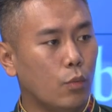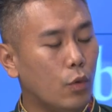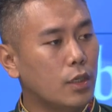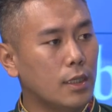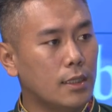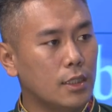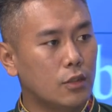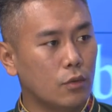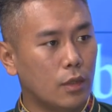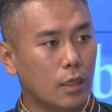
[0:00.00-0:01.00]
work
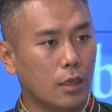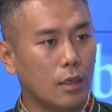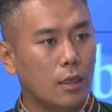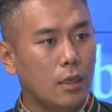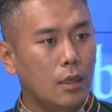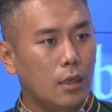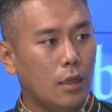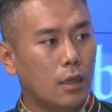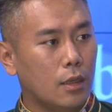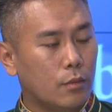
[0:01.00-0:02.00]
related to their
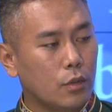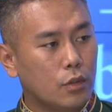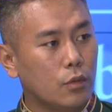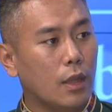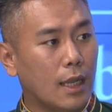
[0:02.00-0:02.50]
to the